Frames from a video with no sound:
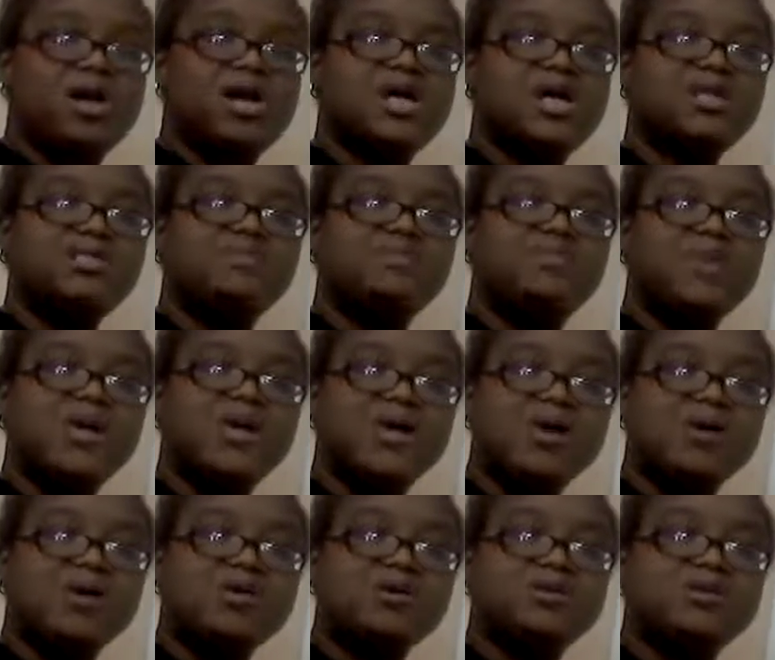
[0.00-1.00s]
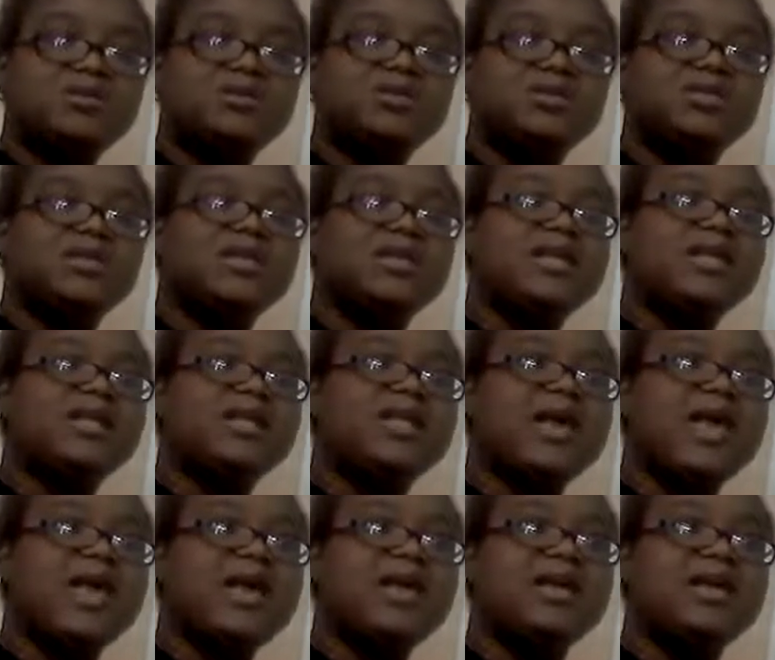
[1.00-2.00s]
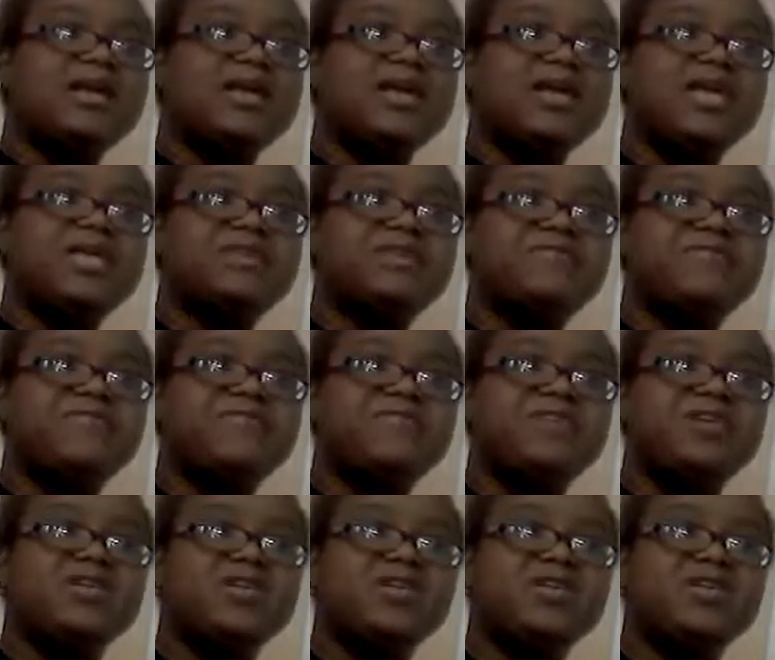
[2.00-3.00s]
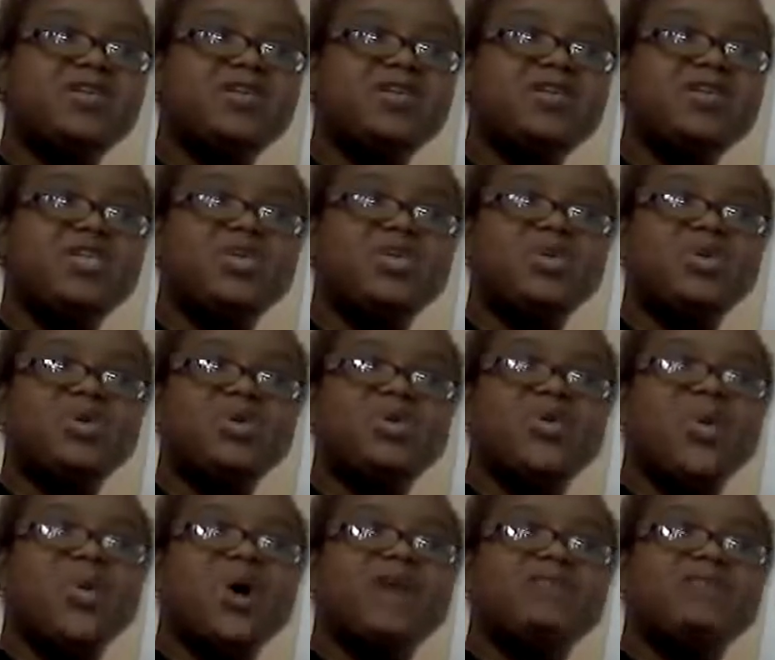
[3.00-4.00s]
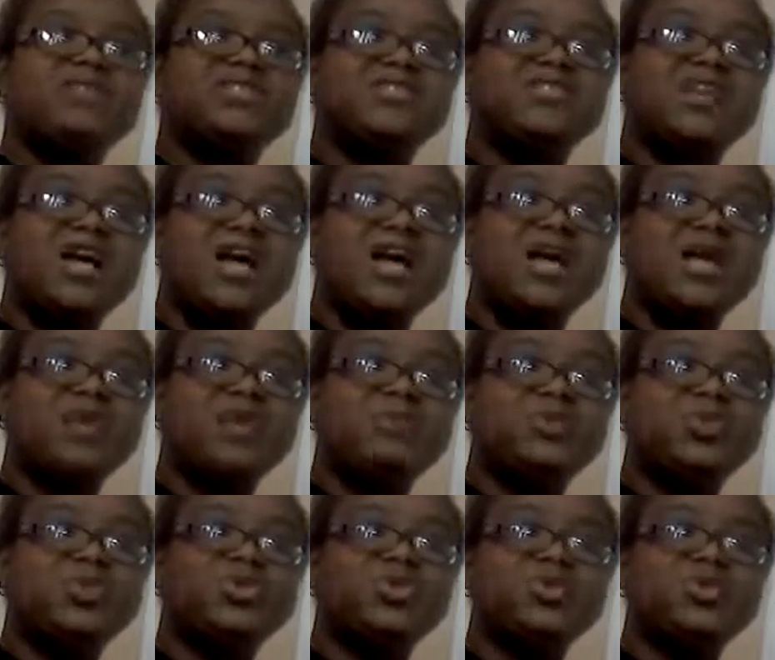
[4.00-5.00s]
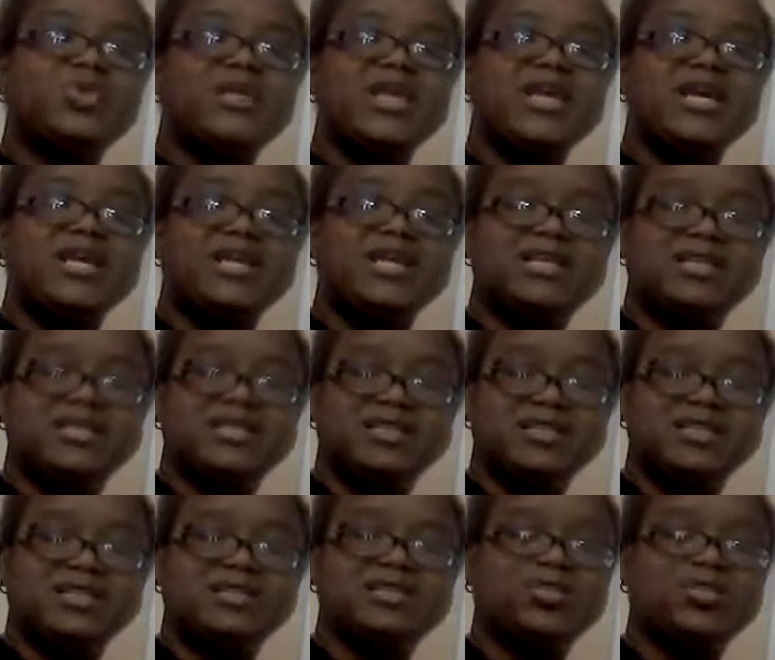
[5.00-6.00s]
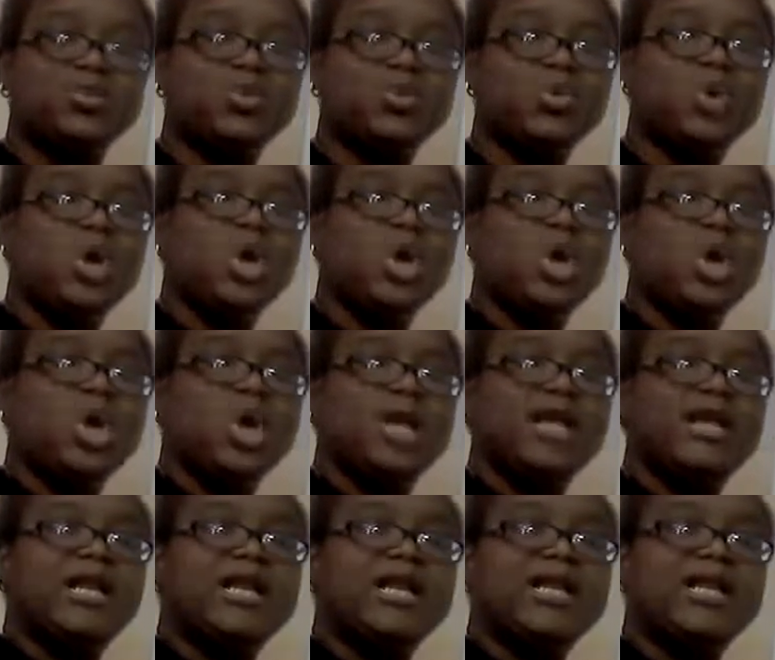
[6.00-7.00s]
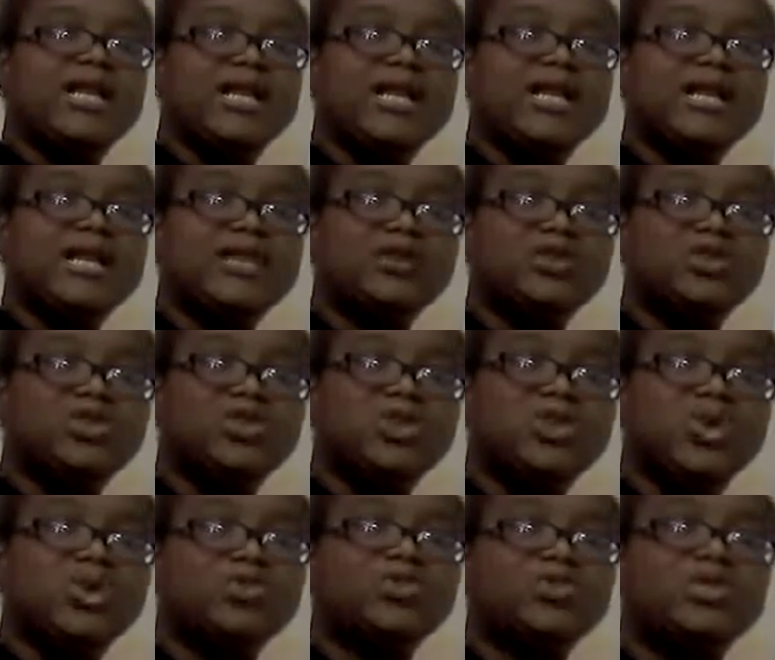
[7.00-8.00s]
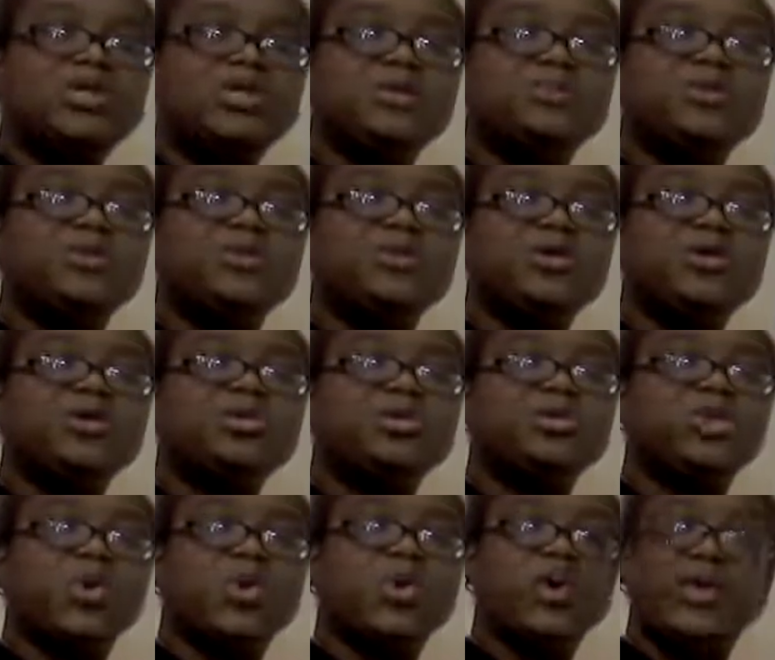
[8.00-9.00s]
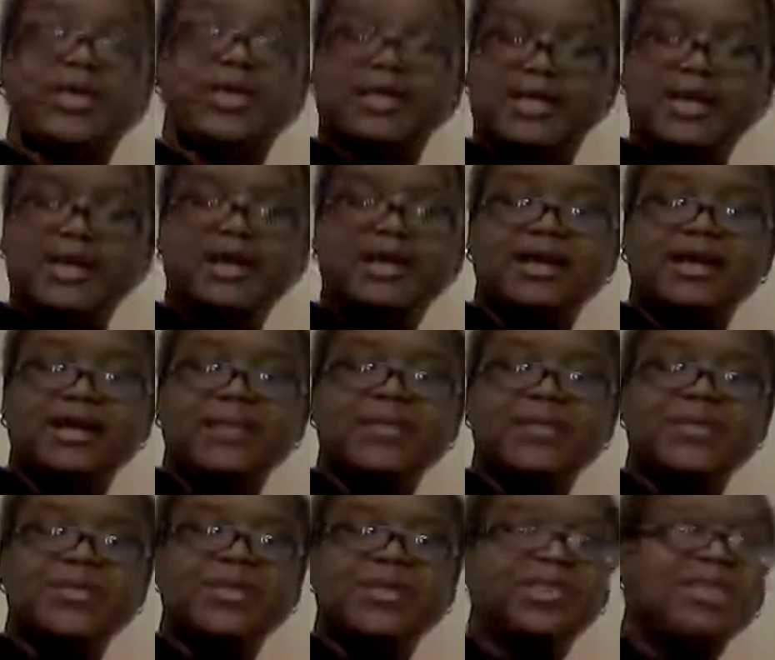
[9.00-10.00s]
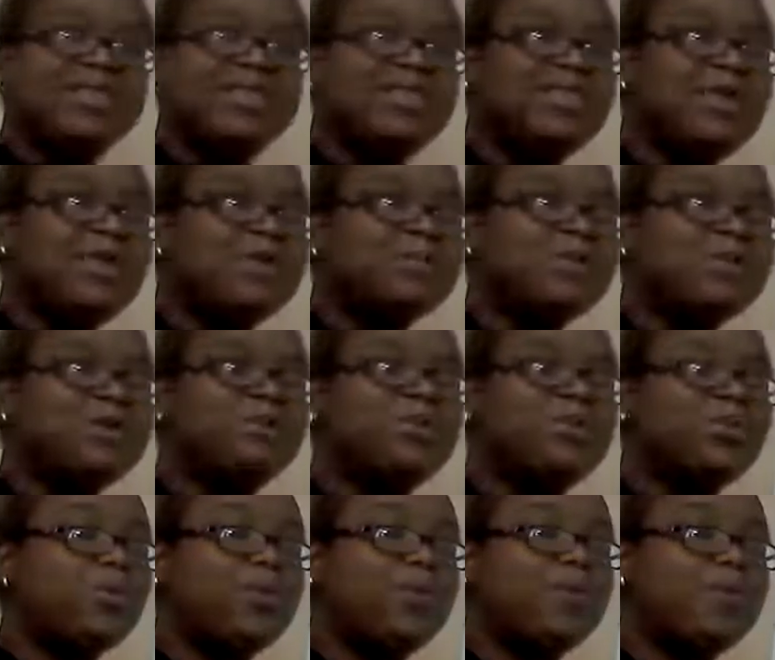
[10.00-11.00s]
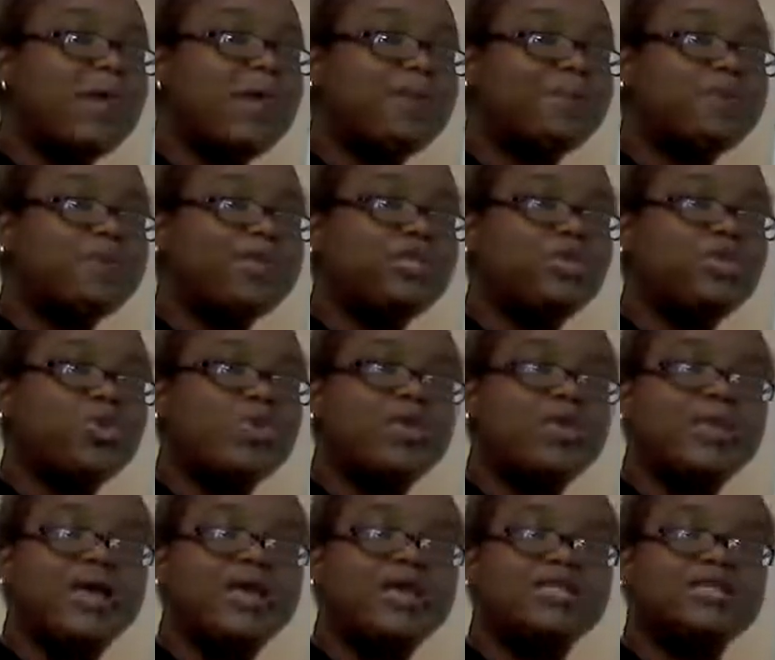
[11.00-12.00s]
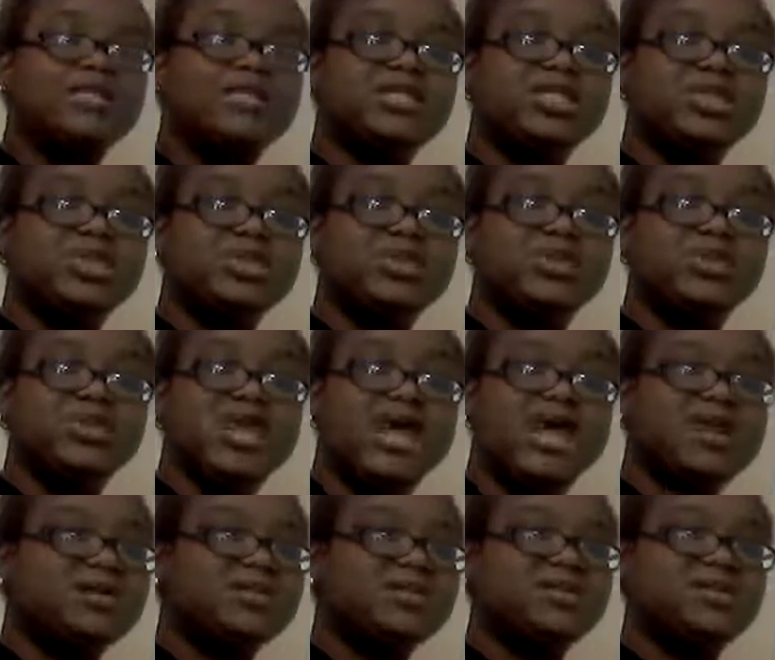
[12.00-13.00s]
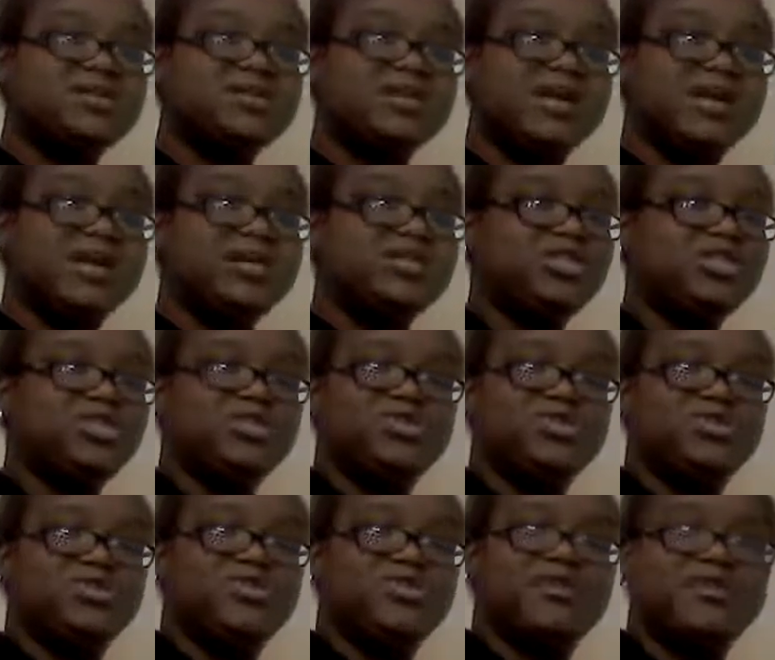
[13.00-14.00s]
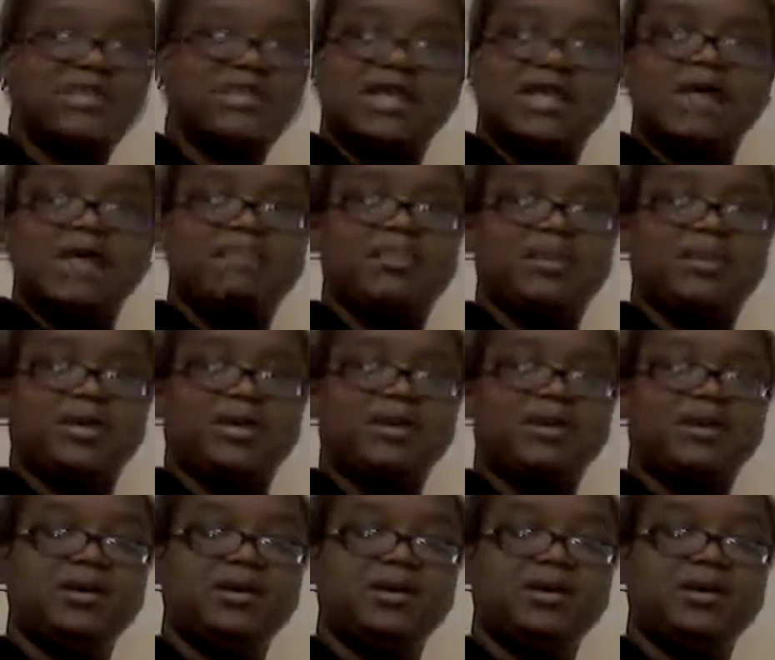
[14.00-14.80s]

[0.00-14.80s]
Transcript: It's because they're like, if you don't have time, you're so negligent to clean your truck, to keep your truck clean, that means probably you don't pay attention to a lot of the time you slap it.